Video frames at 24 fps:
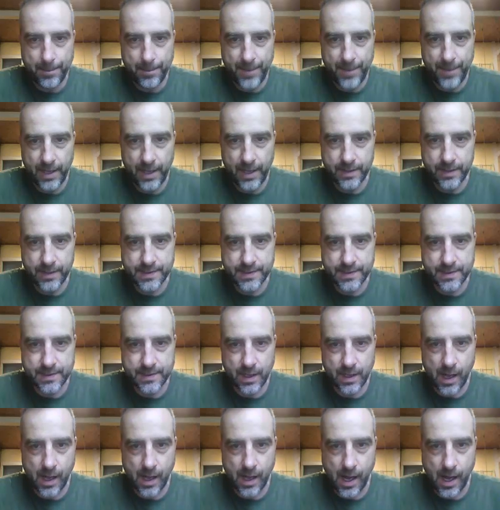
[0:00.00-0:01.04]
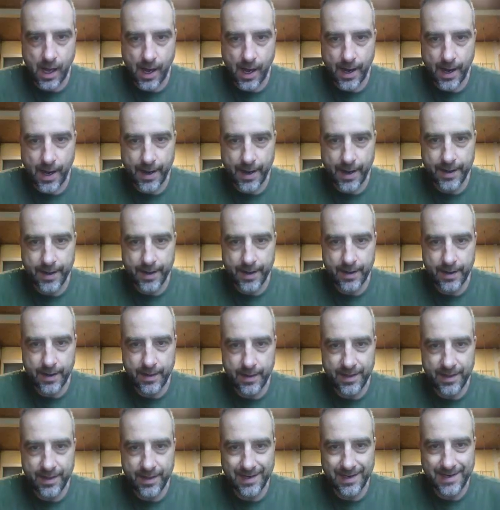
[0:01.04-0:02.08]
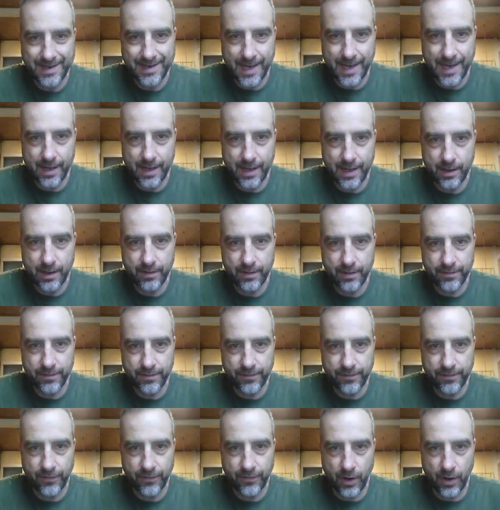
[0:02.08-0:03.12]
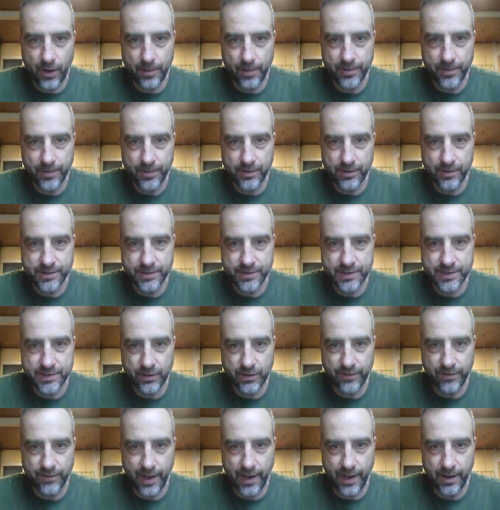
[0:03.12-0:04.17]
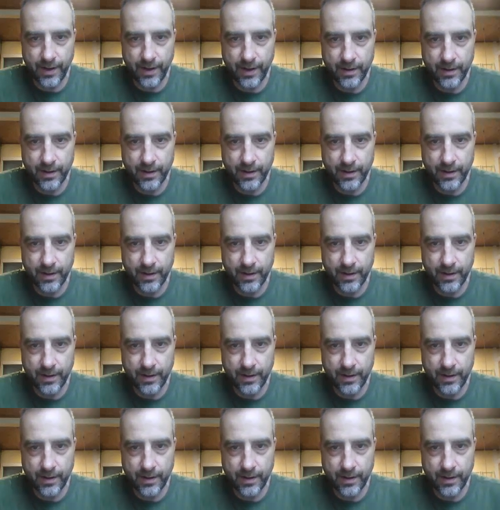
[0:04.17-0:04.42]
based on the data from their survey.